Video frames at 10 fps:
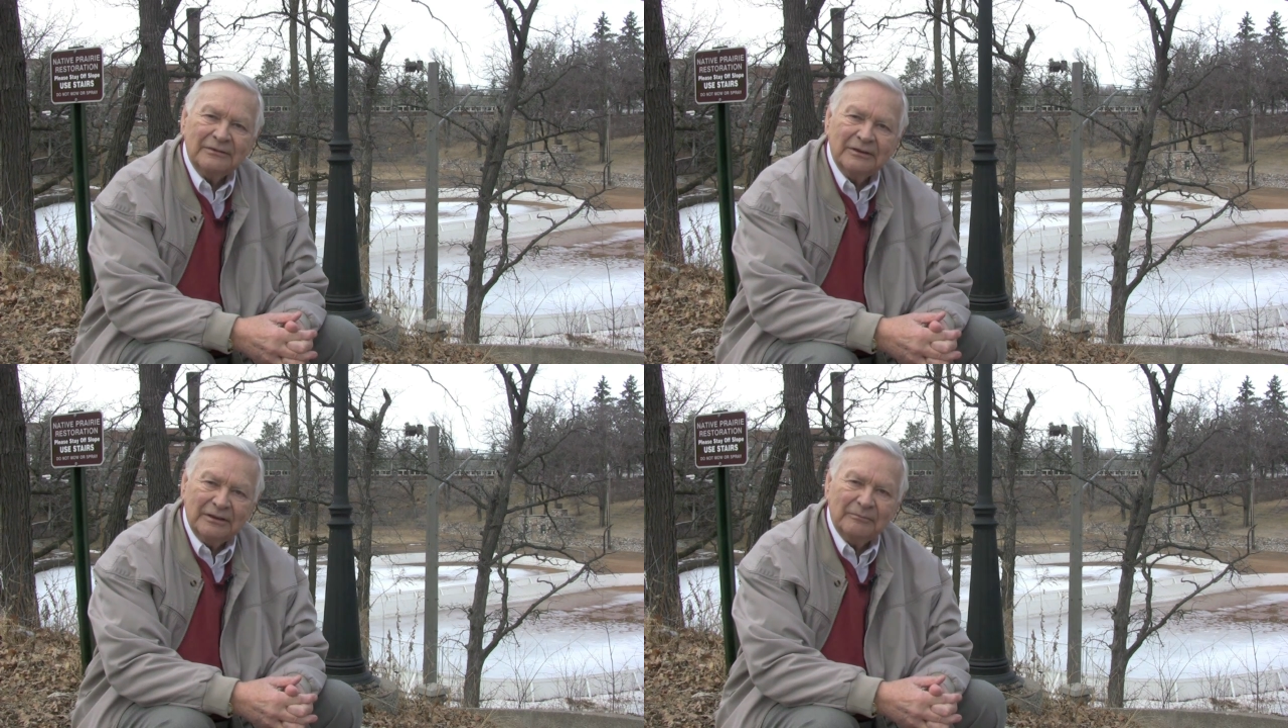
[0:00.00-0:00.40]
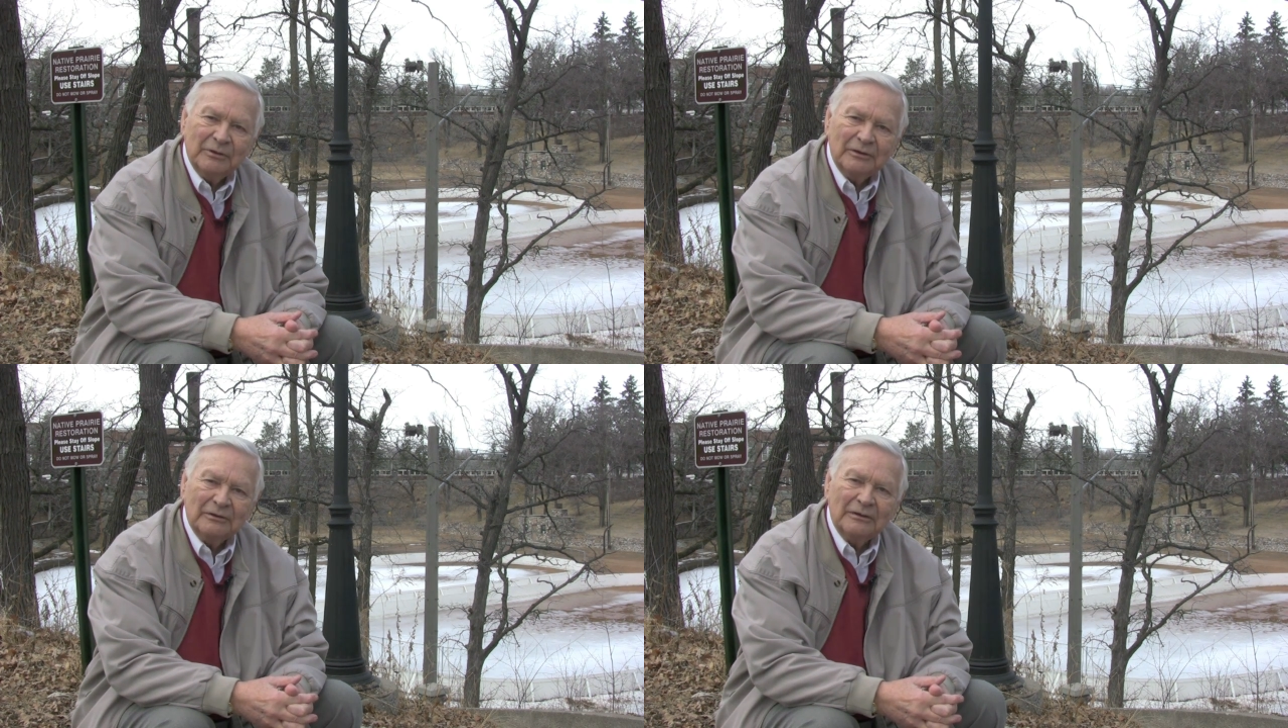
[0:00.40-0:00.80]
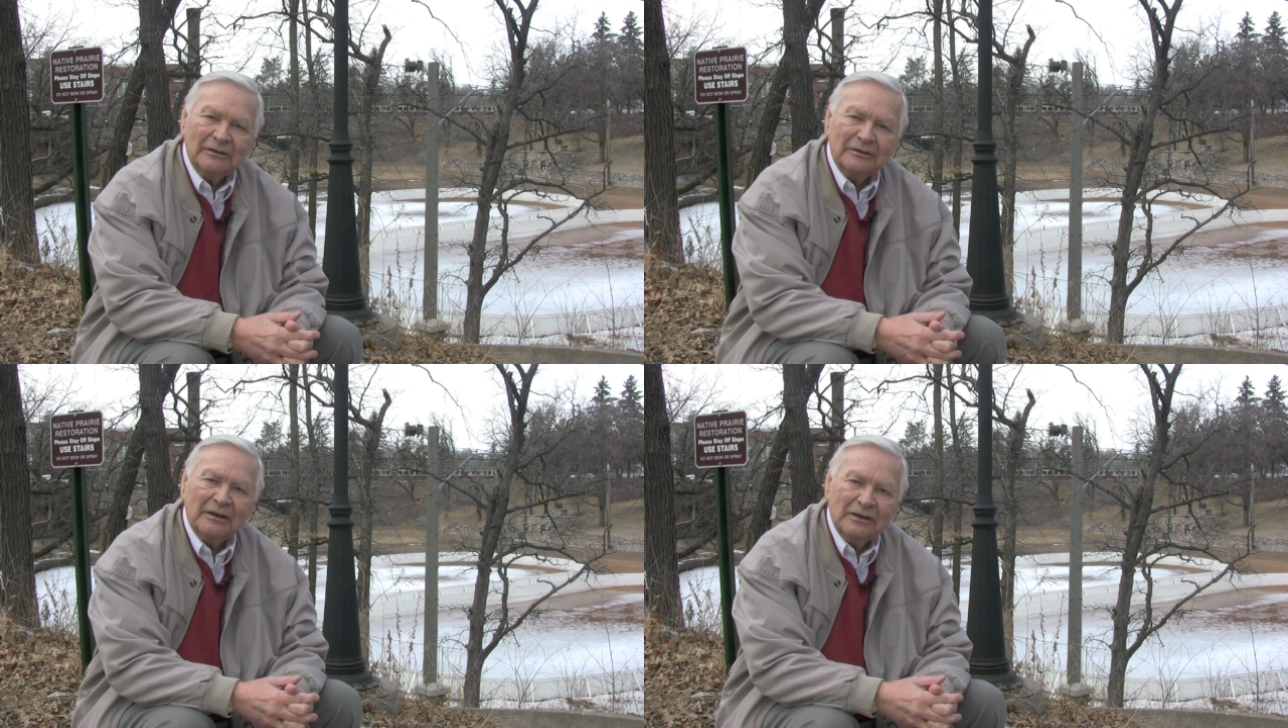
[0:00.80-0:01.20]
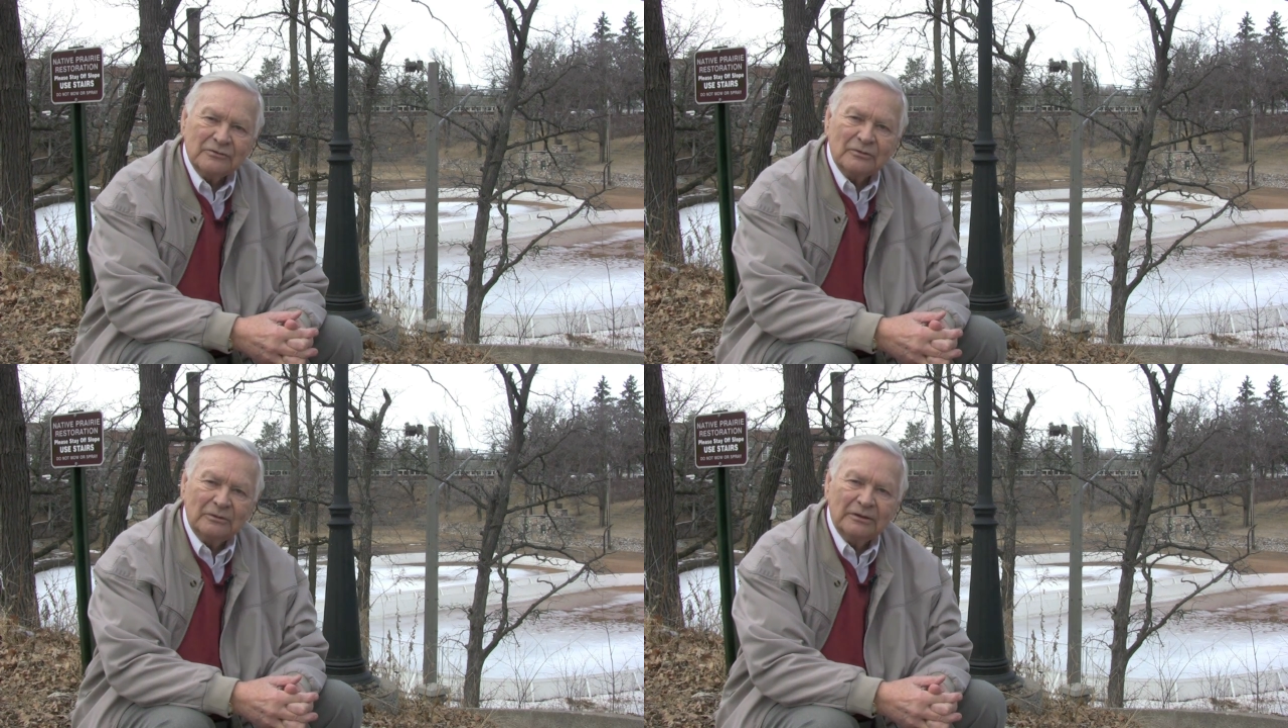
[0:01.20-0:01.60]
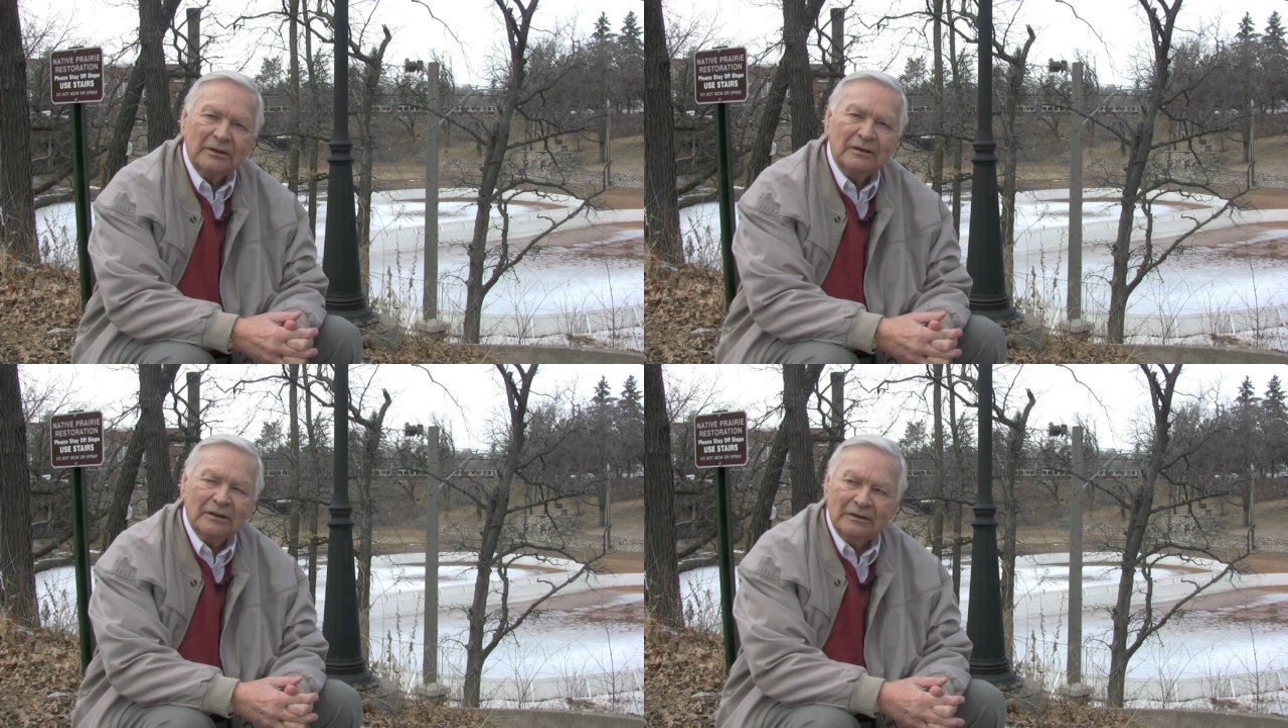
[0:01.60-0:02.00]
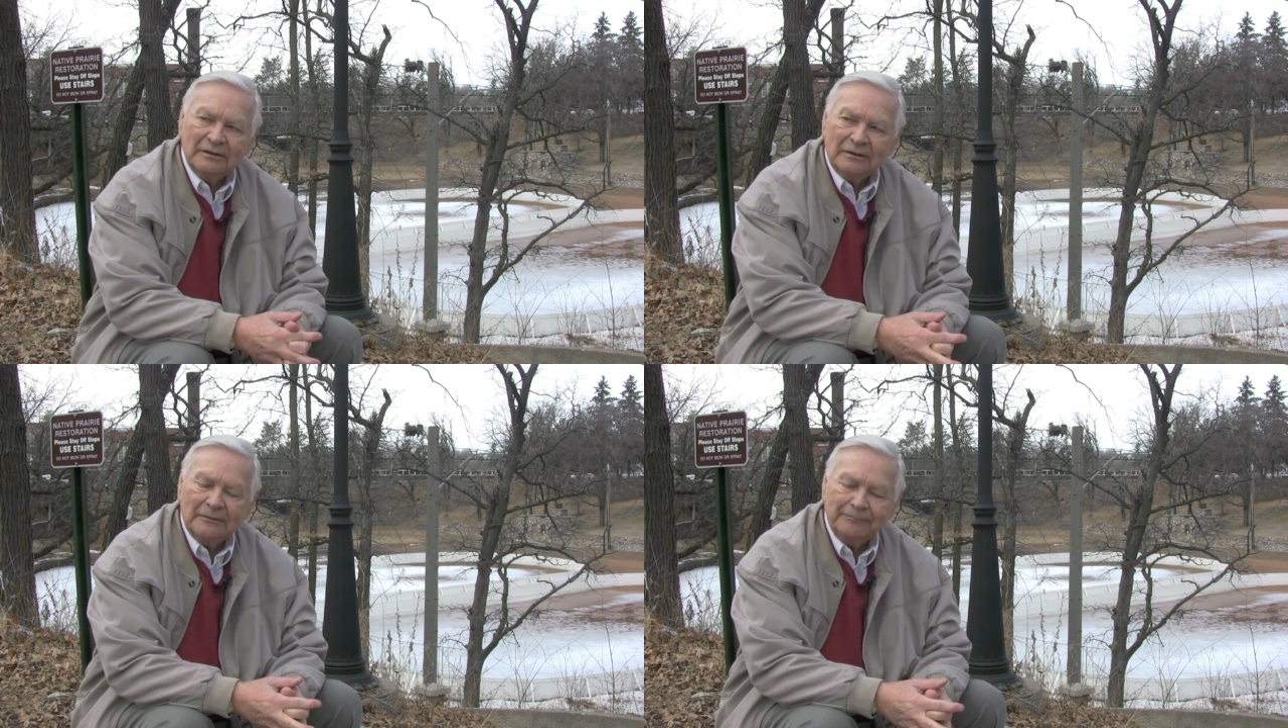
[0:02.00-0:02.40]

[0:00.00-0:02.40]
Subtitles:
team here, the high school did, and